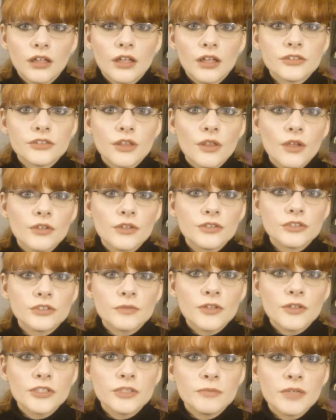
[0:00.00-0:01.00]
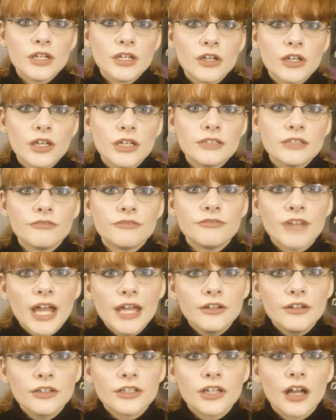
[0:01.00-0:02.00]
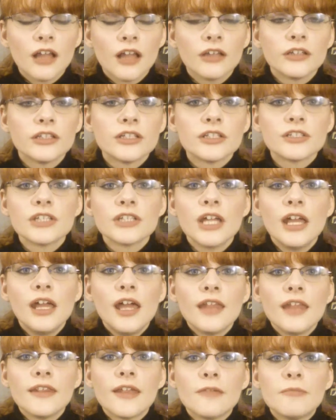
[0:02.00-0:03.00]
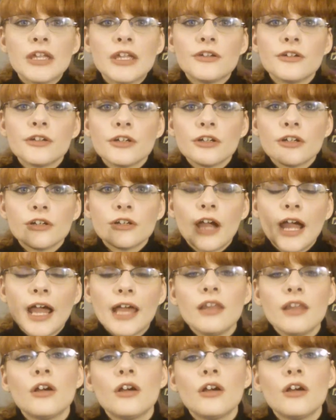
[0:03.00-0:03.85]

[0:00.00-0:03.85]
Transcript: So those are supposed to be good definer colors that make your eye